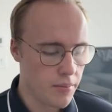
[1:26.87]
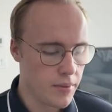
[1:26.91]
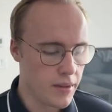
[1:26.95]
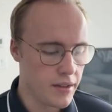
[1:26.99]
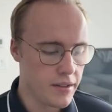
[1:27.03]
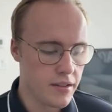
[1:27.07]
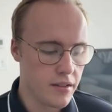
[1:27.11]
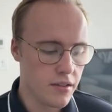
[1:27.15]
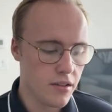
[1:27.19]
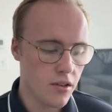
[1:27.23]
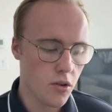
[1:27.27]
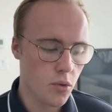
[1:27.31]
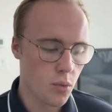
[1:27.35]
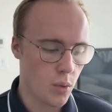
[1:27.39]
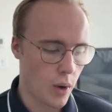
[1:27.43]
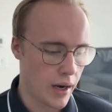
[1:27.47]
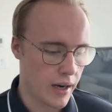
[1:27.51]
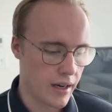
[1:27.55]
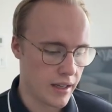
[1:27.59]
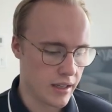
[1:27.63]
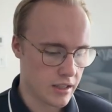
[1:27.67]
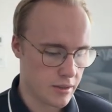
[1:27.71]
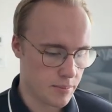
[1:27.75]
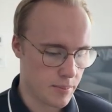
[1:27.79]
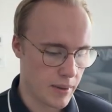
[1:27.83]
this is your
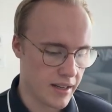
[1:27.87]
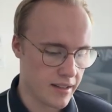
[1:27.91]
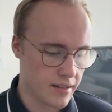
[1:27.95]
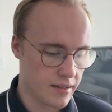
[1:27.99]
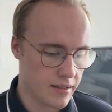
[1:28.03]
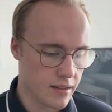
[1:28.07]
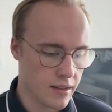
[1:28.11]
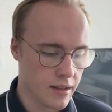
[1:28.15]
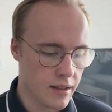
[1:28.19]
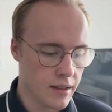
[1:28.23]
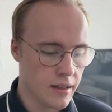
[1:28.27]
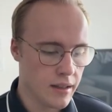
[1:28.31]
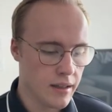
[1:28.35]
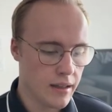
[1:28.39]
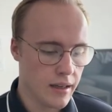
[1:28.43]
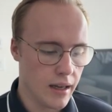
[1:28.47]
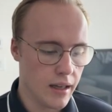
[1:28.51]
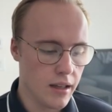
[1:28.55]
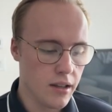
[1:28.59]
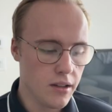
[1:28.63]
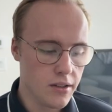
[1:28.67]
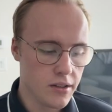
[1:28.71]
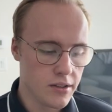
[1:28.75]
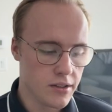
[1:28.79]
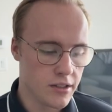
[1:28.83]
writing space. It
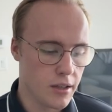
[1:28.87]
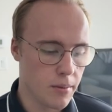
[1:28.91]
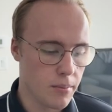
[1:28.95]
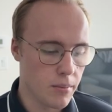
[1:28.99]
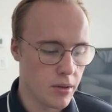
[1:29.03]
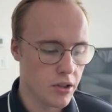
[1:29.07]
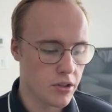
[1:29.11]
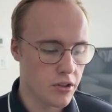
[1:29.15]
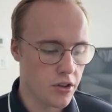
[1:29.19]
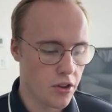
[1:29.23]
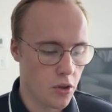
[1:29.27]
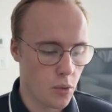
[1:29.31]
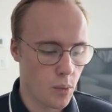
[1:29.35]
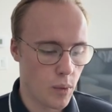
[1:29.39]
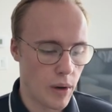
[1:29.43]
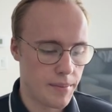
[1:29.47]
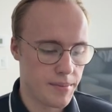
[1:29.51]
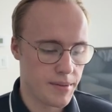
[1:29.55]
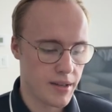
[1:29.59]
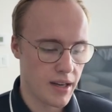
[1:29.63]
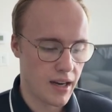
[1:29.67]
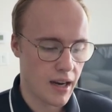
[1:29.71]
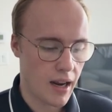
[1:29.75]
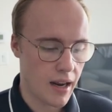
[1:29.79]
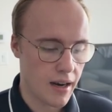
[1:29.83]
looks similar to the
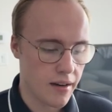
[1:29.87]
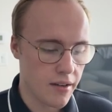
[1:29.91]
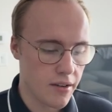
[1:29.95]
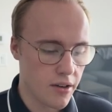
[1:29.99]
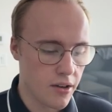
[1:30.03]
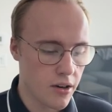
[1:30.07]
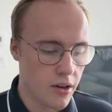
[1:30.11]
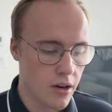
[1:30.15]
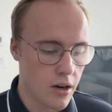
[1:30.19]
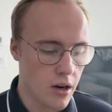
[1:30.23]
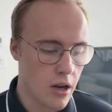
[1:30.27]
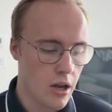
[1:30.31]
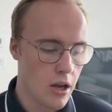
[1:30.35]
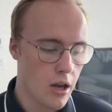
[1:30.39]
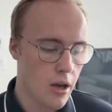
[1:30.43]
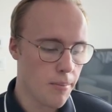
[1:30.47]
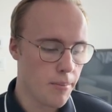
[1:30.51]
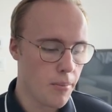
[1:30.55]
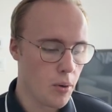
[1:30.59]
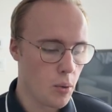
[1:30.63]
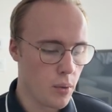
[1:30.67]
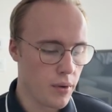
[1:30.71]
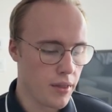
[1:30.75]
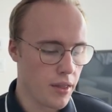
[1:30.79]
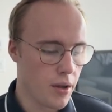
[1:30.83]
website editor,
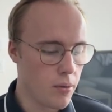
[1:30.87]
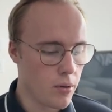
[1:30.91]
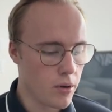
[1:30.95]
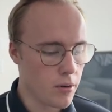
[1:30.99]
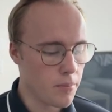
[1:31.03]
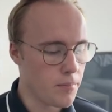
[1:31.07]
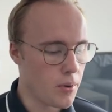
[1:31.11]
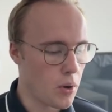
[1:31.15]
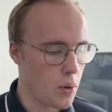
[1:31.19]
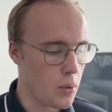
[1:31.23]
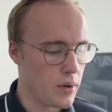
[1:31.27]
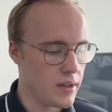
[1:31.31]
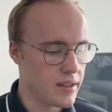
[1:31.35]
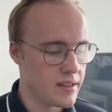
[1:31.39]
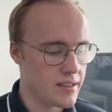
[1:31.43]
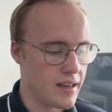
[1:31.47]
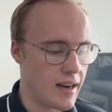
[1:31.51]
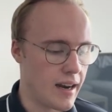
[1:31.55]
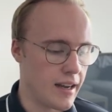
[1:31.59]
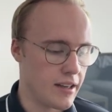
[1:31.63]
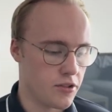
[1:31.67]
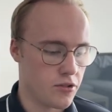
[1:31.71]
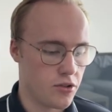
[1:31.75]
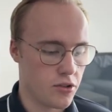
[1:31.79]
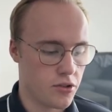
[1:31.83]
but without components and
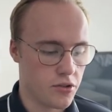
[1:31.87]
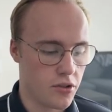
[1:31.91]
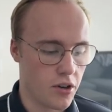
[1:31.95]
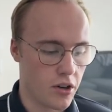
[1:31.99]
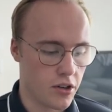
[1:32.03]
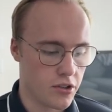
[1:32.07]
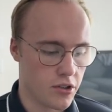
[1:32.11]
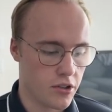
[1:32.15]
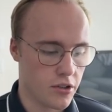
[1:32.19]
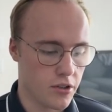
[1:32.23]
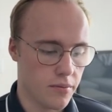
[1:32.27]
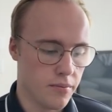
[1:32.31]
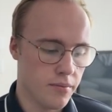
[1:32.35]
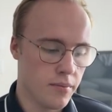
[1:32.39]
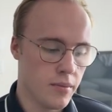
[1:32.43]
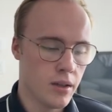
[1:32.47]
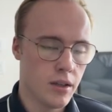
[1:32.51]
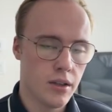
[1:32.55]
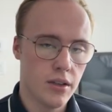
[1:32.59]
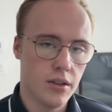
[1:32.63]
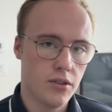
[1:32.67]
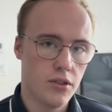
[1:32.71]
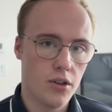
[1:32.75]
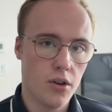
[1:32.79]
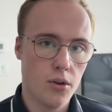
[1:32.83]
extra structure.
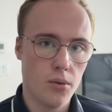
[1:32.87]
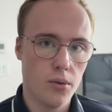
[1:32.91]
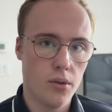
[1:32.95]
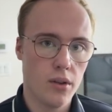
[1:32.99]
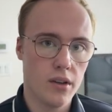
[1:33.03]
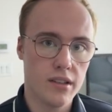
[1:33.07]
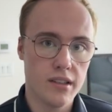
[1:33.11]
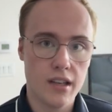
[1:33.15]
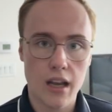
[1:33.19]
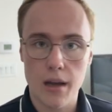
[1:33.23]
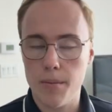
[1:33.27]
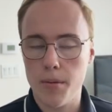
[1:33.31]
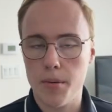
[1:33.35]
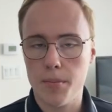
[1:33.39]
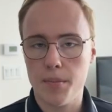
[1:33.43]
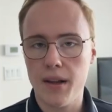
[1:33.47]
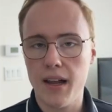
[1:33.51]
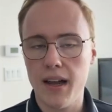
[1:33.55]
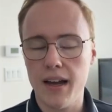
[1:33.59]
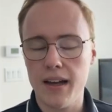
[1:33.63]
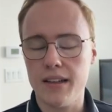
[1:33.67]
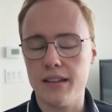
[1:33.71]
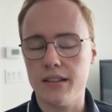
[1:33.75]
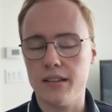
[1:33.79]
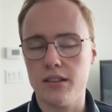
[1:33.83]
So the same
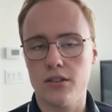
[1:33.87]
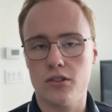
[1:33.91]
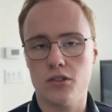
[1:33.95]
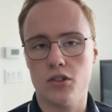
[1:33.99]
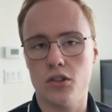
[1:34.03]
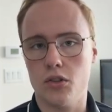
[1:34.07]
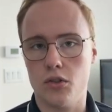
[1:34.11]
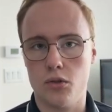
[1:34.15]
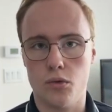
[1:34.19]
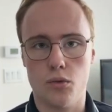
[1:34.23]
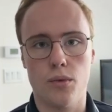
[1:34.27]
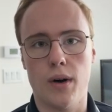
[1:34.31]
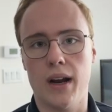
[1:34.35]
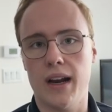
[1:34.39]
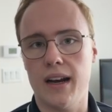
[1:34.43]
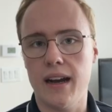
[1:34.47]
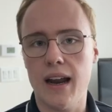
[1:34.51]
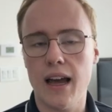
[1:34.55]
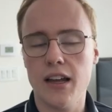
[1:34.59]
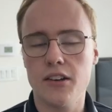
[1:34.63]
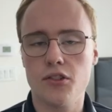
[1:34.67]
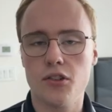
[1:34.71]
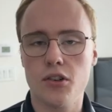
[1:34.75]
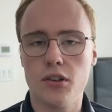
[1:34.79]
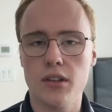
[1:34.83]
applies. Just write
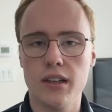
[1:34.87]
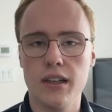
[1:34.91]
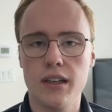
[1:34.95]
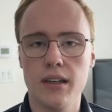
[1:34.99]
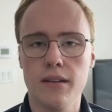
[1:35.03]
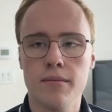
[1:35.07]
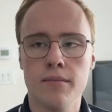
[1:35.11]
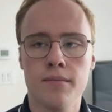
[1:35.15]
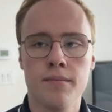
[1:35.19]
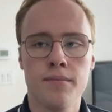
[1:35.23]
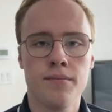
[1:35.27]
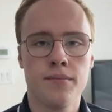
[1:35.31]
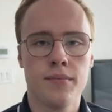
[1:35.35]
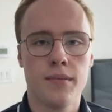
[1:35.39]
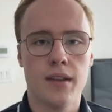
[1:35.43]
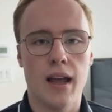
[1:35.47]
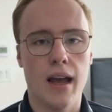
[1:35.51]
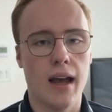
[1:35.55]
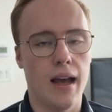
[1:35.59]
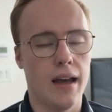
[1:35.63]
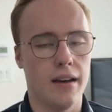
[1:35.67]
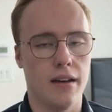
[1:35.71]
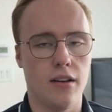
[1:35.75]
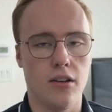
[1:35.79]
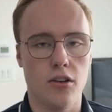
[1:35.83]
naturally,
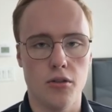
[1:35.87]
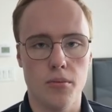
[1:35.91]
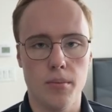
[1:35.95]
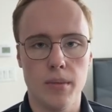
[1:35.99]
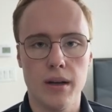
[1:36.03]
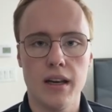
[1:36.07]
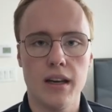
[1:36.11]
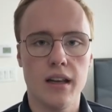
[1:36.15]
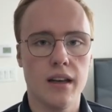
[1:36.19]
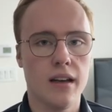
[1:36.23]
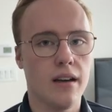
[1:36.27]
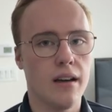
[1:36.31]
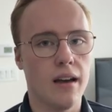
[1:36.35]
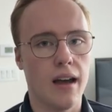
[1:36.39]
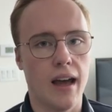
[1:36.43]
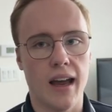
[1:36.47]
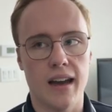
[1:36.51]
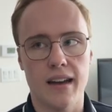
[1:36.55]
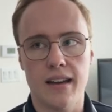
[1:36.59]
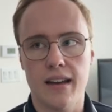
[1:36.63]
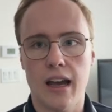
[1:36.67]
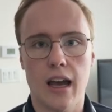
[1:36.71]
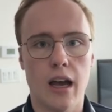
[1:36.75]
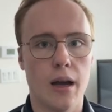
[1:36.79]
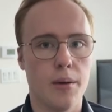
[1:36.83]
add in your media,
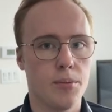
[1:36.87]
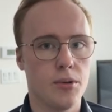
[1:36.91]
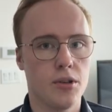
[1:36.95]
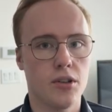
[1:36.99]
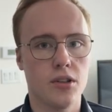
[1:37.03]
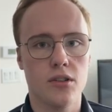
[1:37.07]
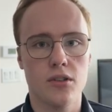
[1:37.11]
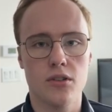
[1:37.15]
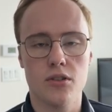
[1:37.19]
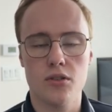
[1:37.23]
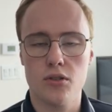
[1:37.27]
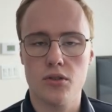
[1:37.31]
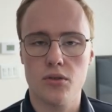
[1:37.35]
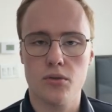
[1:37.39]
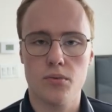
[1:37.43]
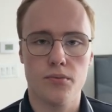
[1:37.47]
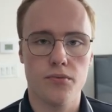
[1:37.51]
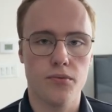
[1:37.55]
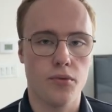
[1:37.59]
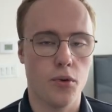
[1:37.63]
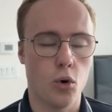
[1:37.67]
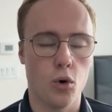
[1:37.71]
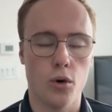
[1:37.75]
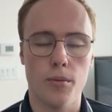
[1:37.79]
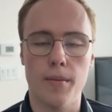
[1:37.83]
add captions,
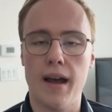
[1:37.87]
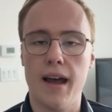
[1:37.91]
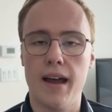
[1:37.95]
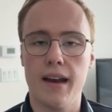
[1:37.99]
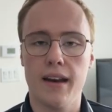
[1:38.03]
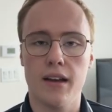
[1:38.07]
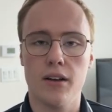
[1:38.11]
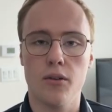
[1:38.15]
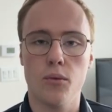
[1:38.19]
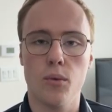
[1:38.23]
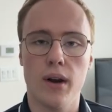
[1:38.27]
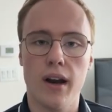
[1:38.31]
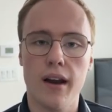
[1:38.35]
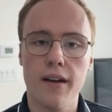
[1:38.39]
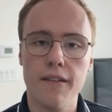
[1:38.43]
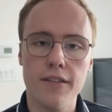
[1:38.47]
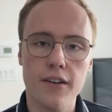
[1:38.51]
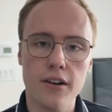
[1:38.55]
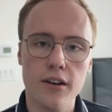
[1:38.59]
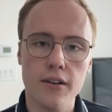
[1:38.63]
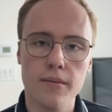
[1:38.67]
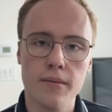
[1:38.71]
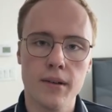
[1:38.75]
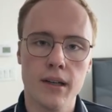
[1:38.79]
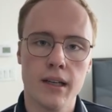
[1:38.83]
formatting,
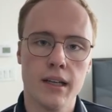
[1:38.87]
whatever.